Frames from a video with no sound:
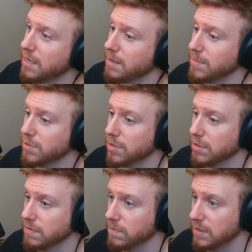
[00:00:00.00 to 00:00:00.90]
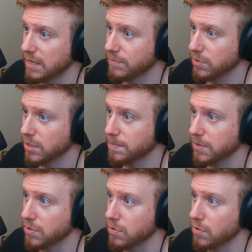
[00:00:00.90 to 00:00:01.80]
you sort of level up
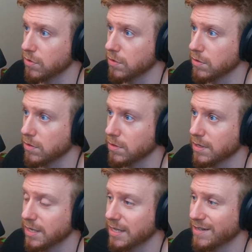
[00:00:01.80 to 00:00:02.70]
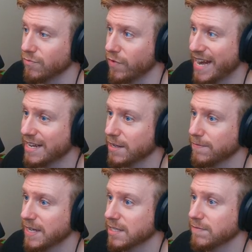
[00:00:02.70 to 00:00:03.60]
your rank
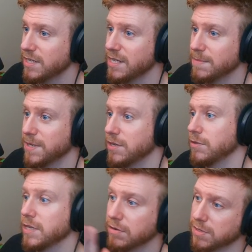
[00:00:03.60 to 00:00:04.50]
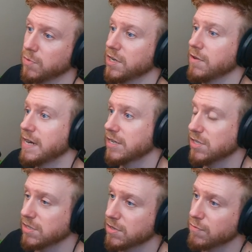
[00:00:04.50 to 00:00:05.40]
effectively, but it only goes in one
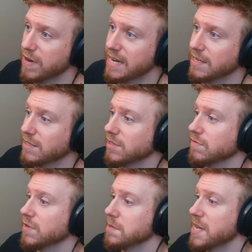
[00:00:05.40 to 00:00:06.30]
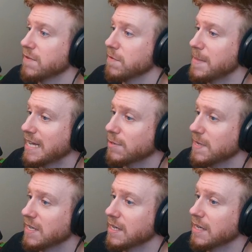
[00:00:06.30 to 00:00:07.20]
direction, so the rank doesn't really matter for
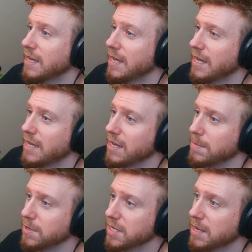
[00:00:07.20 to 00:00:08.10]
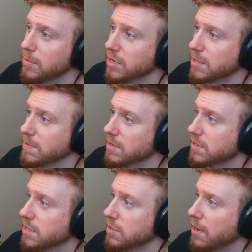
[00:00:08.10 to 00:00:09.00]
matchmaking. But you get more experience
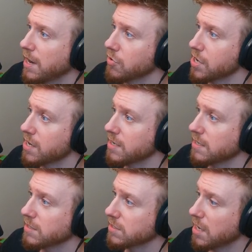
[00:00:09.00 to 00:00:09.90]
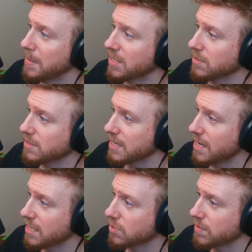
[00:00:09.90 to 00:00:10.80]
and you go higher and higher, and Star Metal is the
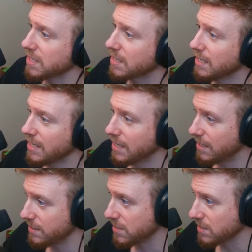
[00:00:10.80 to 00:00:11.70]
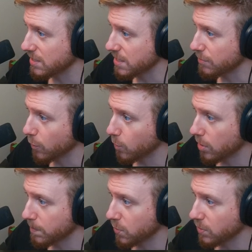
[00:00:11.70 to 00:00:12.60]
highest rank. And as you can see, the
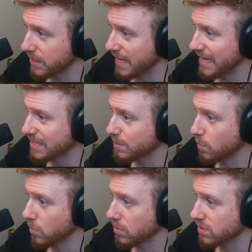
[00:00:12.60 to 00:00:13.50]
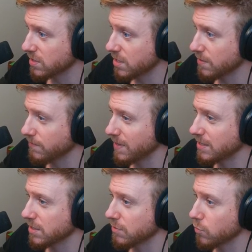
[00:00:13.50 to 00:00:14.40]
reward pool, it adds more stuff
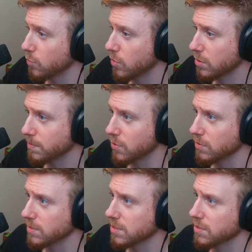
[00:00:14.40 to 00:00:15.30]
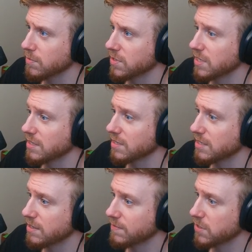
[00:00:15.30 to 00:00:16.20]
into the reward pool. So once you get to
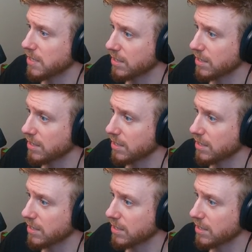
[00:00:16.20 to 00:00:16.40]
silver, you get